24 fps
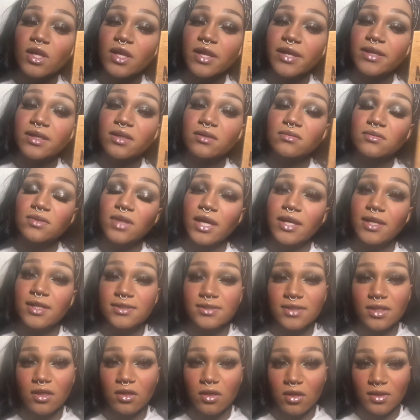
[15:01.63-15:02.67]
like it
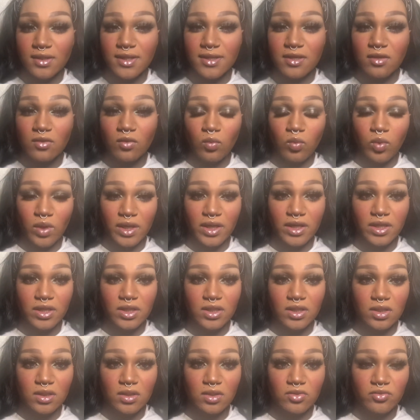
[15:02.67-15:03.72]
doesn't look like a
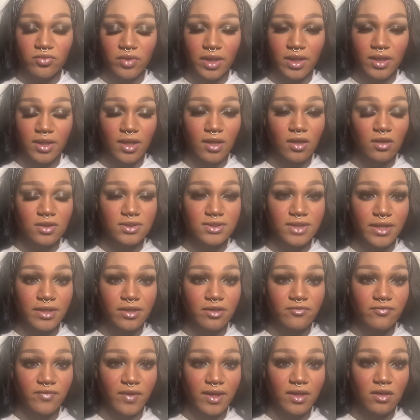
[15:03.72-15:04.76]
weird green. It looks kind
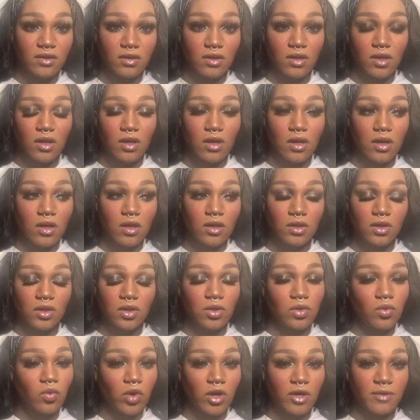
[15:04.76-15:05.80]
of like
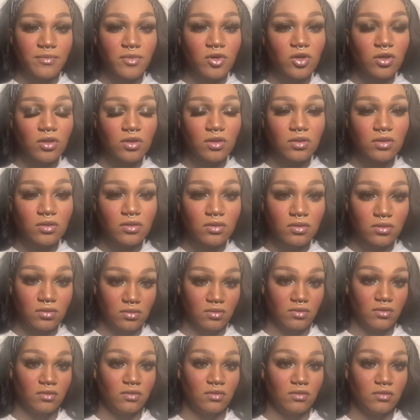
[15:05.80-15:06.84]
normal
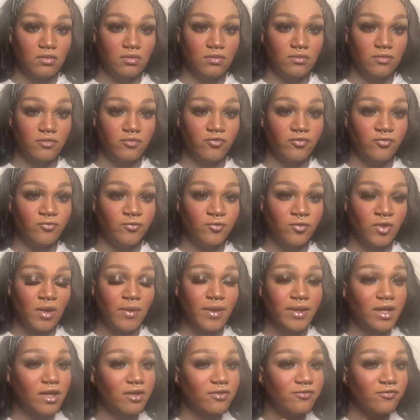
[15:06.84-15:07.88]
from
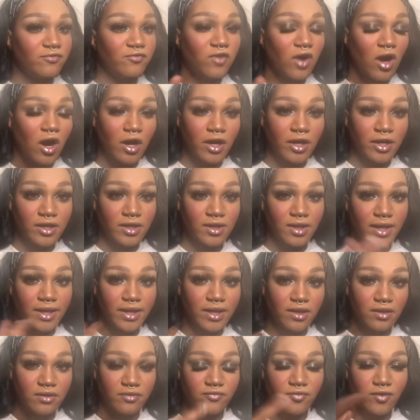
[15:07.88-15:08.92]
like afar,
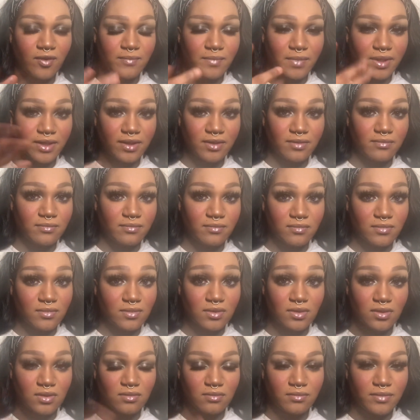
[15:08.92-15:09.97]
like from like
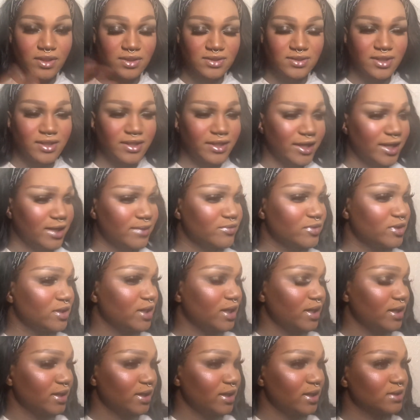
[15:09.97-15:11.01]
me to the camera,
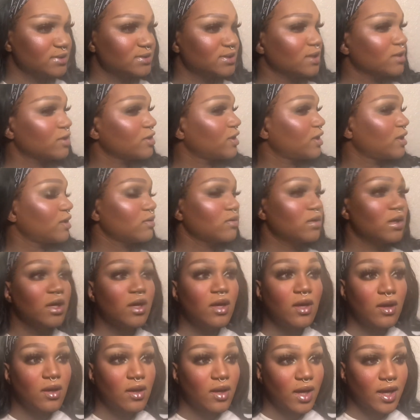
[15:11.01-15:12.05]
I guess. I don't know
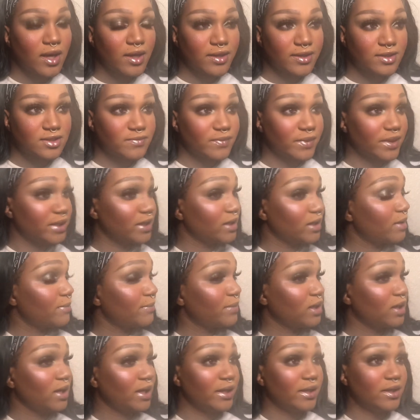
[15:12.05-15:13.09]
how to explain it,
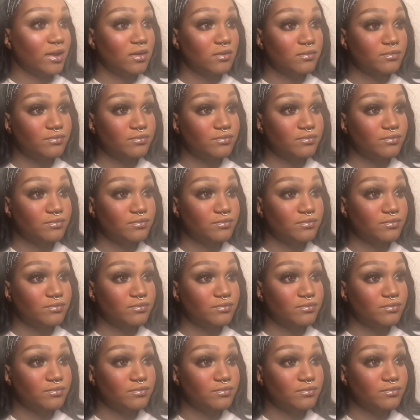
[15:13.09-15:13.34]
but like